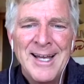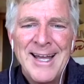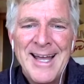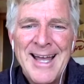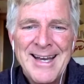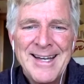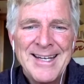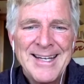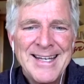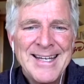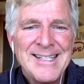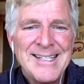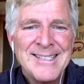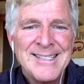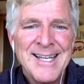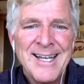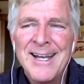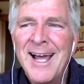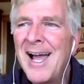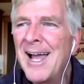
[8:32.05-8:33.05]
And he
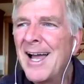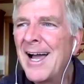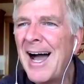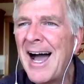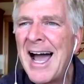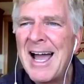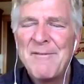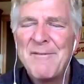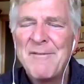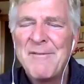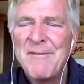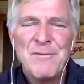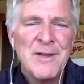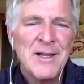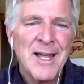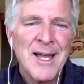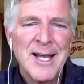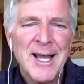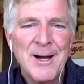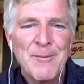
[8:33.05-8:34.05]
said, I
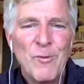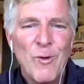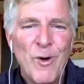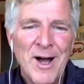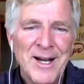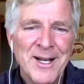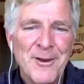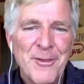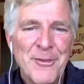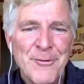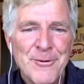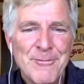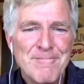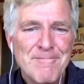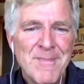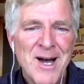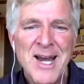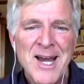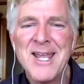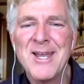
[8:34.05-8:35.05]
feel like I'm walking through
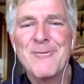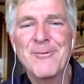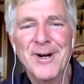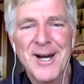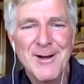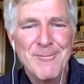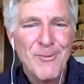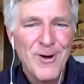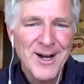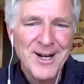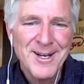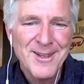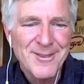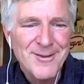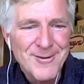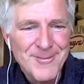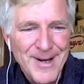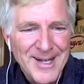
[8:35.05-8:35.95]
money when I'm walking through my